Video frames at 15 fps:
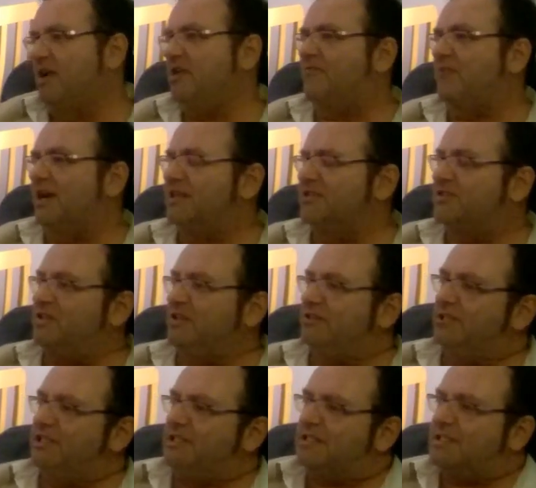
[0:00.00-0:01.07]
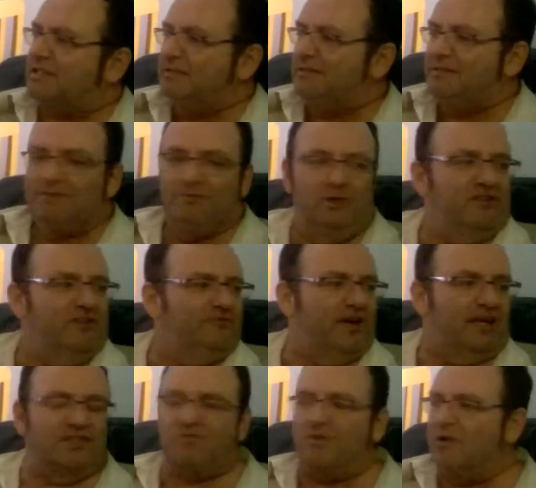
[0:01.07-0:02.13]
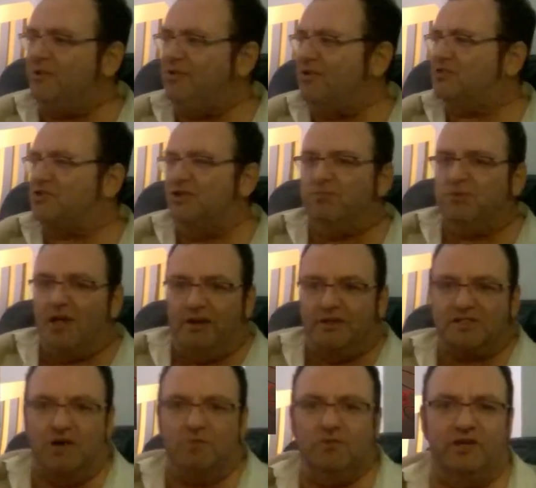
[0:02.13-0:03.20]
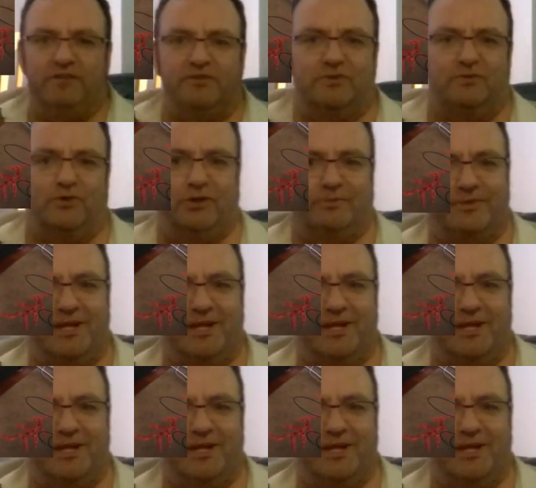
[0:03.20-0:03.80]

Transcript: are you fucking serious? What the fuck is wrong with you two blokes? I'm leaving the room